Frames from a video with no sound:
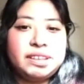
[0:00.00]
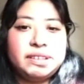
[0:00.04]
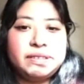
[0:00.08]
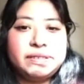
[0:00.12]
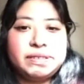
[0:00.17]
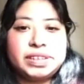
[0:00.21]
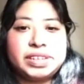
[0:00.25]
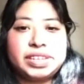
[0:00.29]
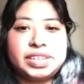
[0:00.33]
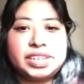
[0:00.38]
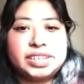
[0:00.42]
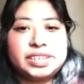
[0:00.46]
So
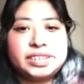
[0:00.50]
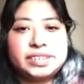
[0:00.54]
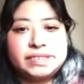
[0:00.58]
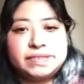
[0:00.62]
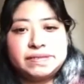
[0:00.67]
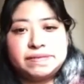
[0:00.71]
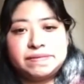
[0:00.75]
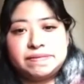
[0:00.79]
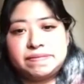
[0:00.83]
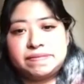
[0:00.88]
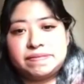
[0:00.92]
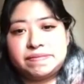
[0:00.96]
you are
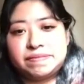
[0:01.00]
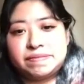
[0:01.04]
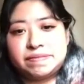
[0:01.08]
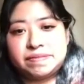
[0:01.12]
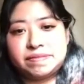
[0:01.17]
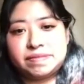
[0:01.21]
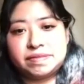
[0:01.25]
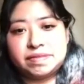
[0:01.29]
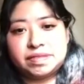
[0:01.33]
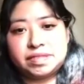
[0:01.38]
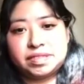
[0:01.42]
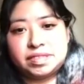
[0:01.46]
in
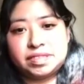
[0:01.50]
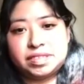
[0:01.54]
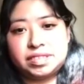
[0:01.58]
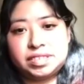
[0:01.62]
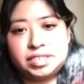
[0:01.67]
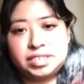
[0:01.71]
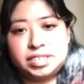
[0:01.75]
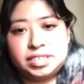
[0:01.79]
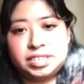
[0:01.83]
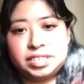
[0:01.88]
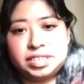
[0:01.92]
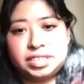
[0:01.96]
quarantine
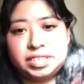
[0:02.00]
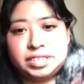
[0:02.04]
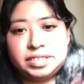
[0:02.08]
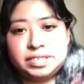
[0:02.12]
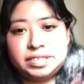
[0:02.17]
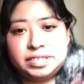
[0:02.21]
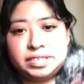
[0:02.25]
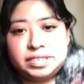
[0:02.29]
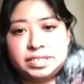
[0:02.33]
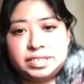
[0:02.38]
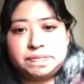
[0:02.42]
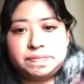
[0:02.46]
now for
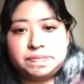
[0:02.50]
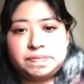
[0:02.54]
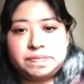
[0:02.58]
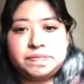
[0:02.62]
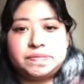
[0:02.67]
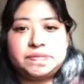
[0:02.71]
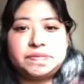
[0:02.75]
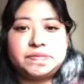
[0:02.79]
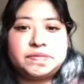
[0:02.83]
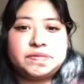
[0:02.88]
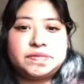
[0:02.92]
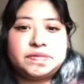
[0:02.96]
2
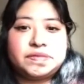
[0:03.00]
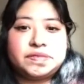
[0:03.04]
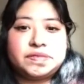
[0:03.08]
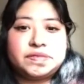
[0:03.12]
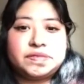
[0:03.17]
weeks?